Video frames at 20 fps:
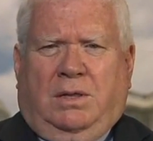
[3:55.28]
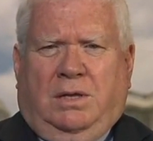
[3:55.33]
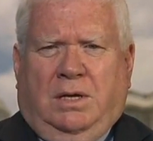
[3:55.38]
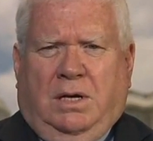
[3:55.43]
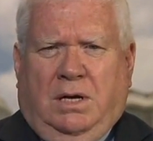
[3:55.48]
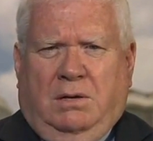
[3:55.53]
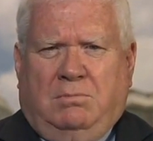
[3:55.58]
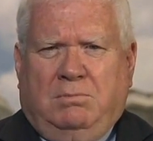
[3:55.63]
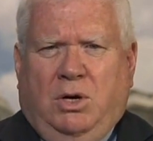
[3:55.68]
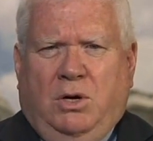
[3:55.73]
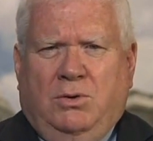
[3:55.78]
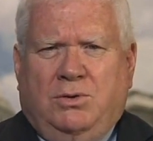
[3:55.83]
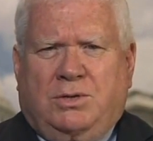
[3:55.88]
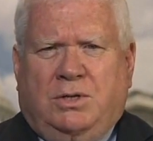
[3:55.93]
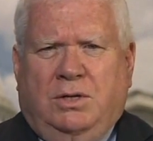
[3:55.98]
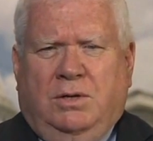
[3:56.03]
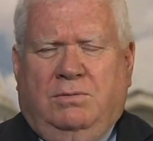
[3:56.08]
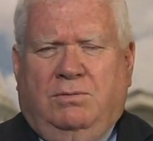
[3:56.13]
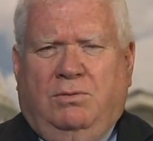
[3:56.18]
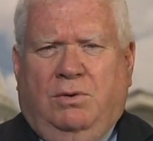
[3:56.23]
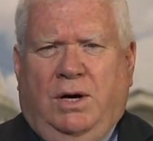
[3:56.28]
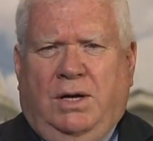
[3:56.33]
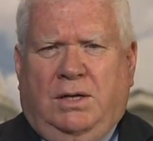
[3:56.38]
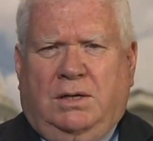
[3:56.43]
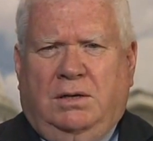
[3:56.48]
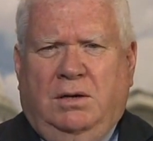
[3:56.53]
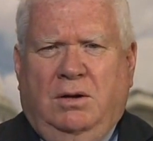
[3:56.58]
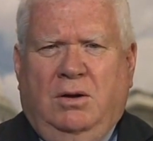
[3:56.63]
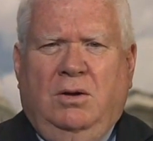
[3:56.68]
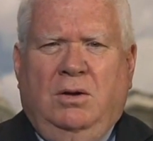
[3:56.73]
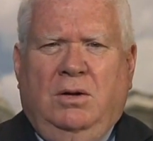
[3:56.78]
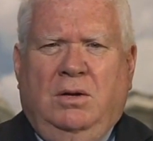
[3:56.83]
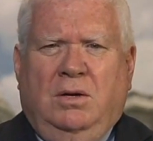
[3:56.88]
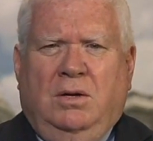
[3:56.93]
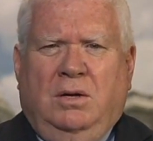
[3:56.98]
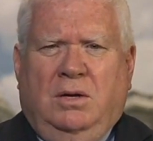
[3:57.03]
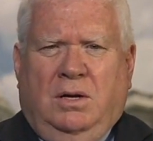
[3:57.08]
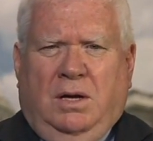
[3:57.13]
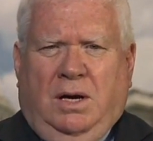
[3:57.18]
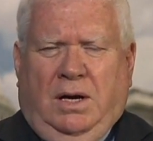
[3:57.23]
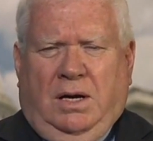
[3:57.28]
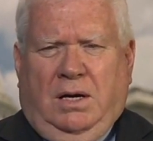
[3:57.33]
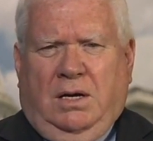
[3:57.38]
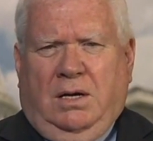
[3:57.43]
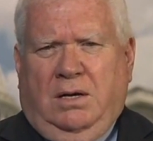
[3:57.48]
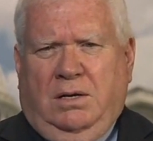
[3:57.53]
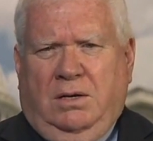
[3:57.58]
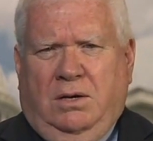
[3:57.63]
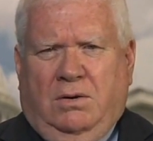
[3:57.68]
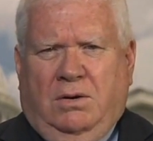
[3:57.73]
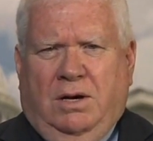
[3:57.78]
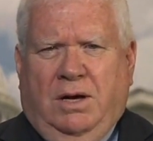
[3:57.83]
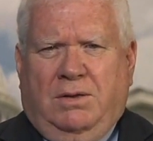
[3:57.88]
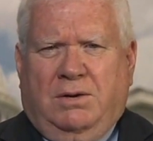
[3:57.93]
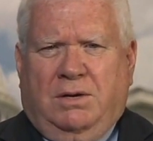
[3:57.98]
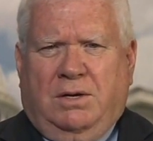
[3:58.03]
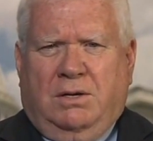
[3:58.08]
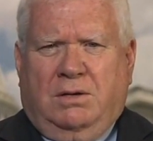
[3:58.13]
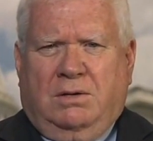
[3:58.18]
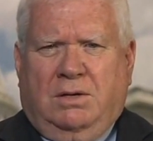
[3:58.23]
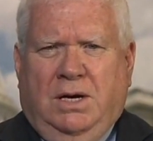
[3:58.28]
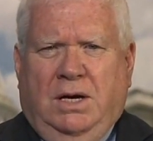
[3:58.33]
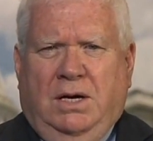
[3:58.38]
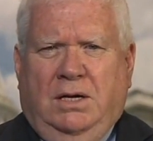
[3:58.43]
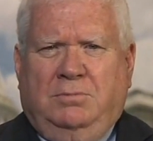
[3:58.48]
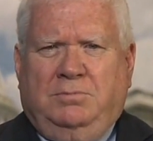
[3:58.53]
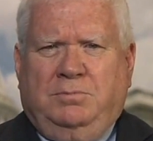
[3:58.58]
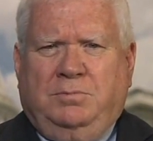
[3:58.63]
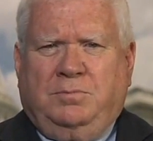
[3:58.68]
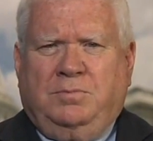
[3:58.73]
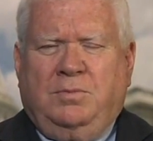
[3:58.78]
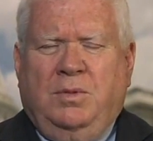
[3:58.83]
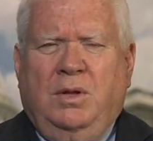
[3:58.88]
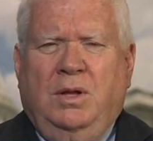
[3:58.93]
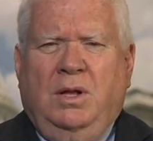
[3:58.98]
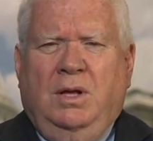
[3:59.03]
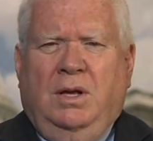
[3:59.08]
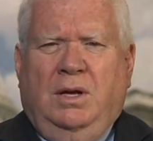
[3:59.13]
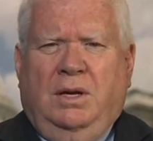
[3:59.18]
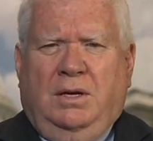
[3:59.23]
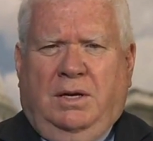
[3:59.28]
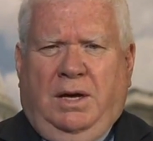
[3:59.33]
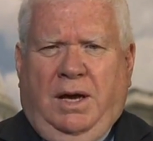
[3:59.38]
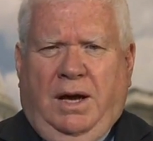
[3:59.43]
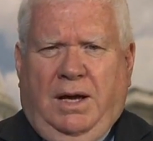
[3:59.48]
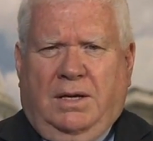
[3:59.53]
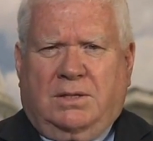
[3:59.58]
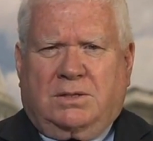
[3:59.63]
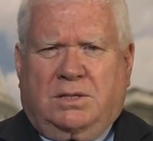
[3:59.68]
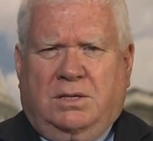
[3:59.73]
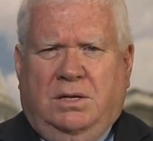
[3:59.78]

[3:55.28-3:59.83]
most of what your other guest